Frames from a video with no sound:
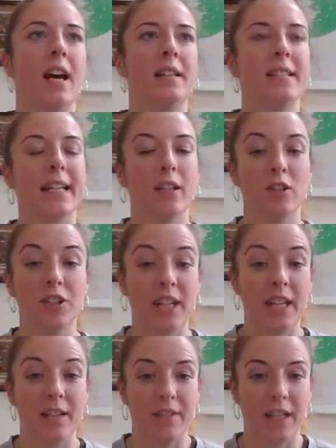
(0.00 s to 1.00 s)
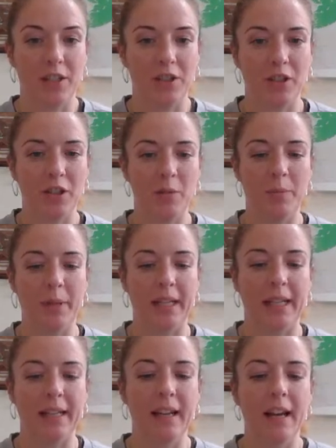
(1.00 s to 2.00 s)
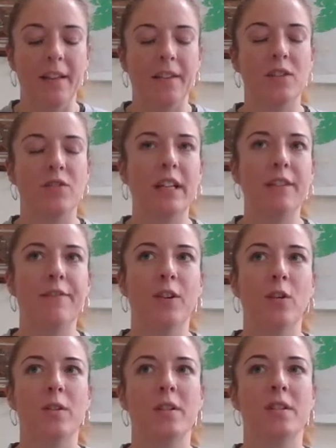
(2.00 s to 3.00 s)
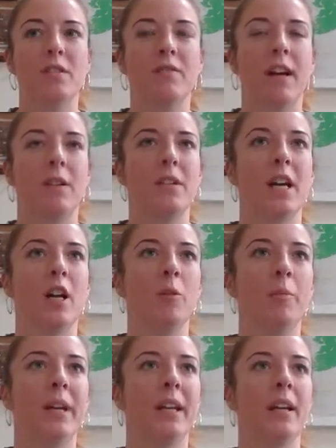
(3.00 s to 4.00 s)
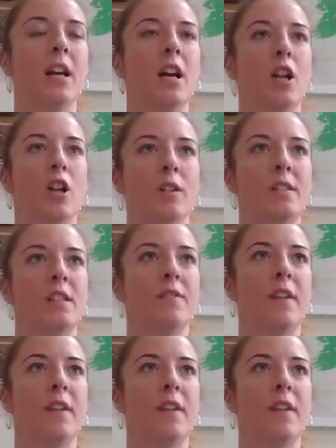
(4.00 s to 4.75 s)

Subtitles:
technology and innovation company that's really focused around helping lots of